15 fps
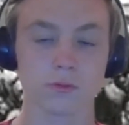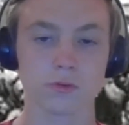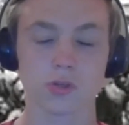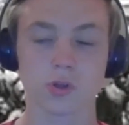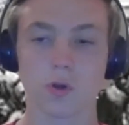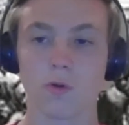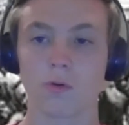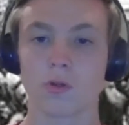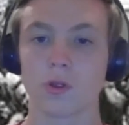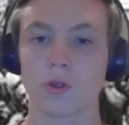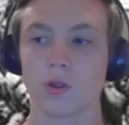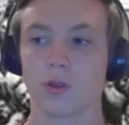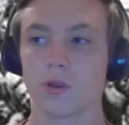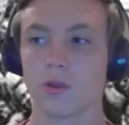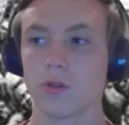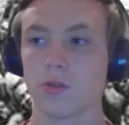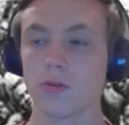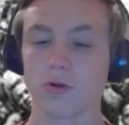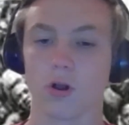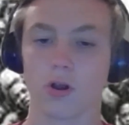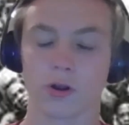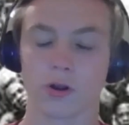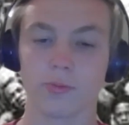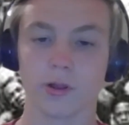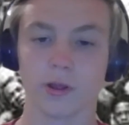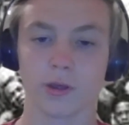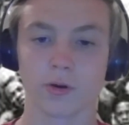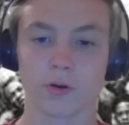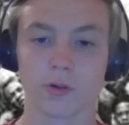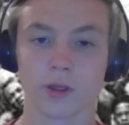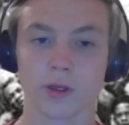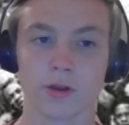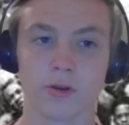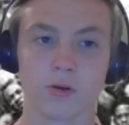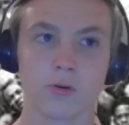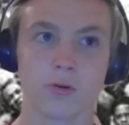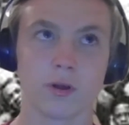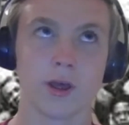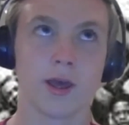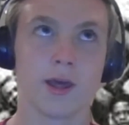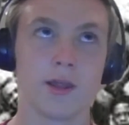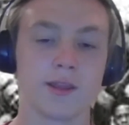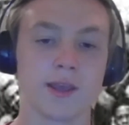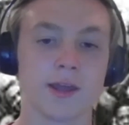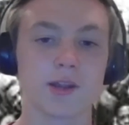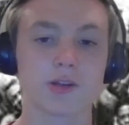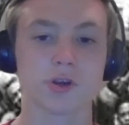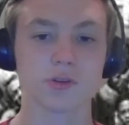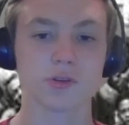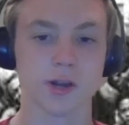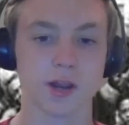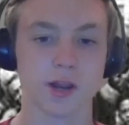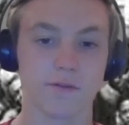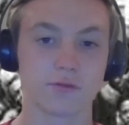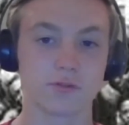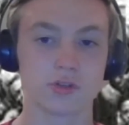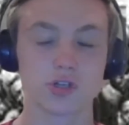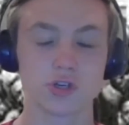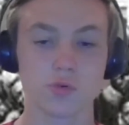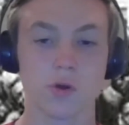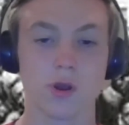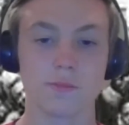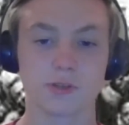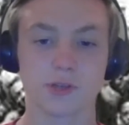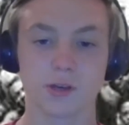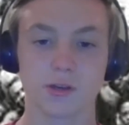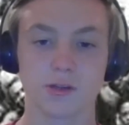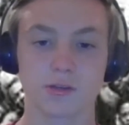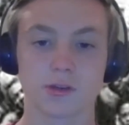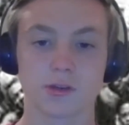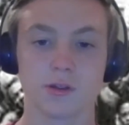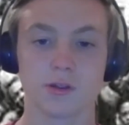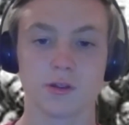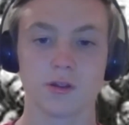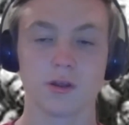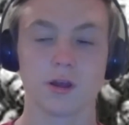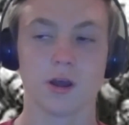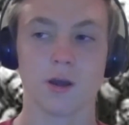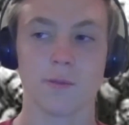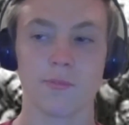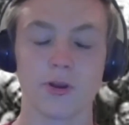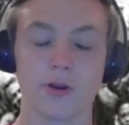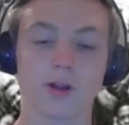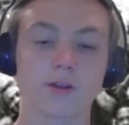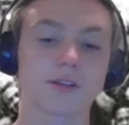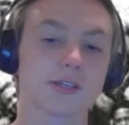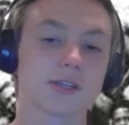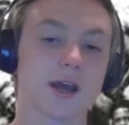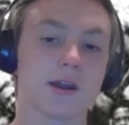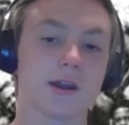So they're all going to play in Orlando. And the NHL is going to have two hub cities. They're not deciding.